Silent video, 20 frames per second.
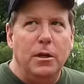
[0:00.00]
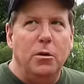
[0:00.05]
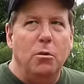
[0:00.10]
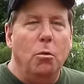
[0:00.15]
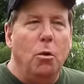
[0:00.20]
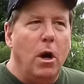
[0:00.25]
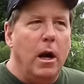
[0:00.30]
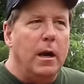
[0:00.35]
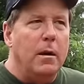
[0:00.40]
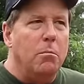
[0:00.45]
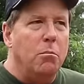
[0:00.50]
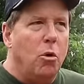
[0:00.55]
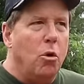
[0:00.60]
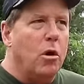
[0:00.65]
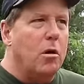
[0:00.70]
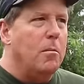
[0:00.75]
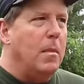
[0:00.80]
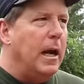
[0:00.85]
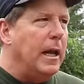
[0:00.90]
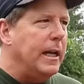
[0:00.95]
you want
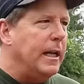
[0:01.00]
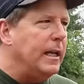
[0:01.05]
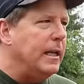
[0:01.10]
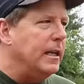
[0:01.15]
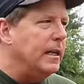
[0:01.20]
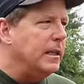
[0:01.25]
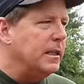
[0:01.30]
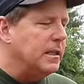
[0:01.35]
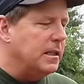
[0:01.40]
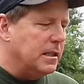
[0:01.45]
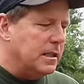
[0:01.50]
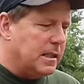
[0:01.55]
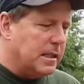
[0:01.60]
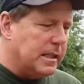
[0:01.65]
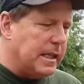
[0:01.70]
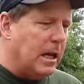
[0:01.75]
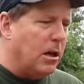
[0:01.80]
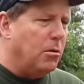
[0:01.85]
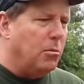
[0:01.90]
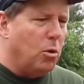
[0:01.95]
more money is to
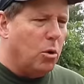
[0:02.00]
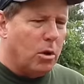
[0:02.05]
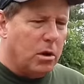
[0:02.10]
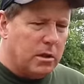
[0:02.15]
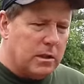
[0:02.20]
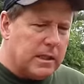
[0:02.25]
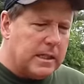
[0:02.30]
sell more,